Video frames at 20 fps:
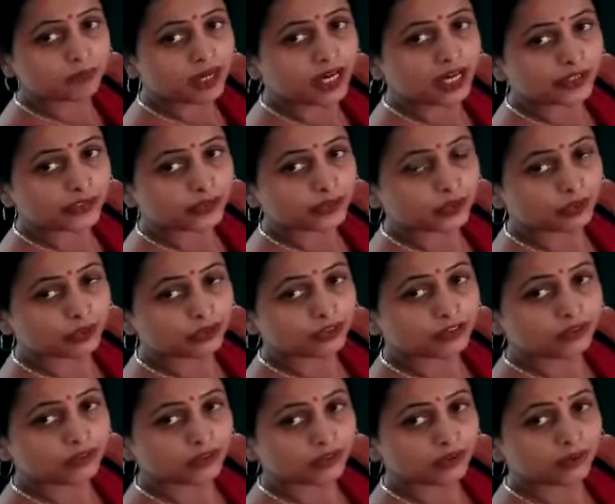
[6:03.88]
part.
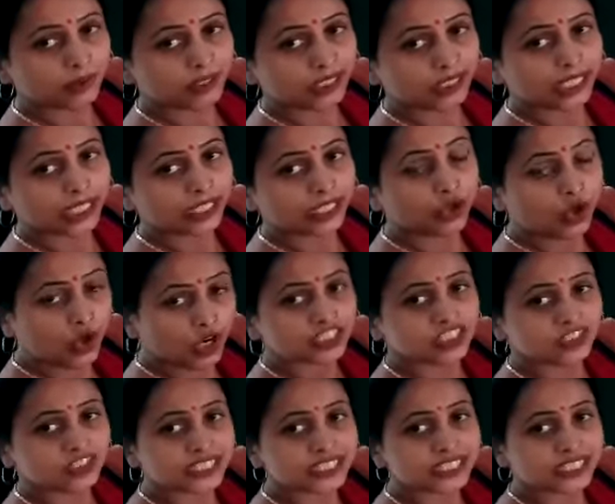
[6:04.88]
Okay,
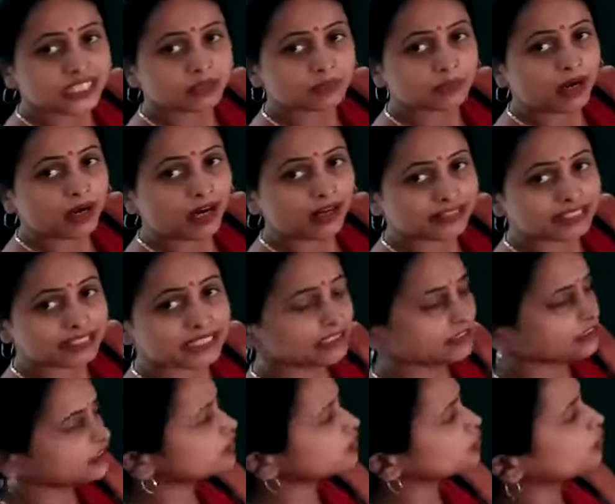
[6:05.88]
northwestern part,
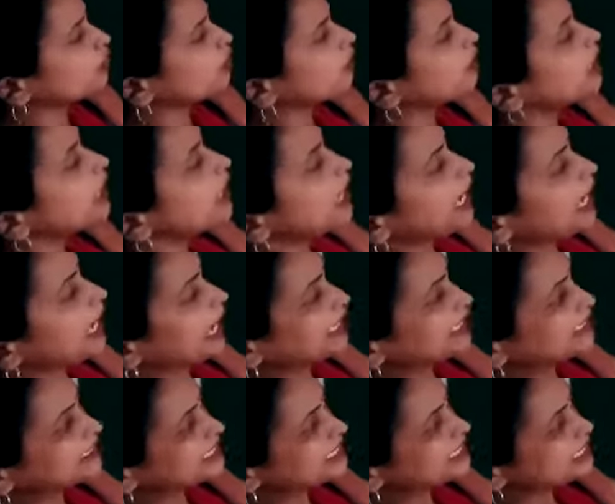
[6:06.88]
isn't it? No.
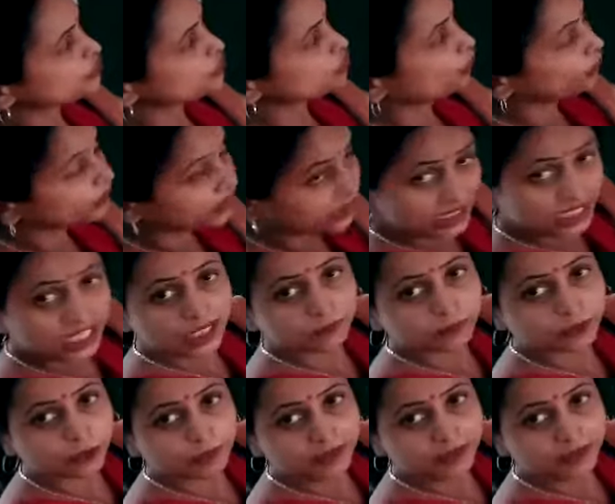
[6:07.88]
And this Chota Nagpur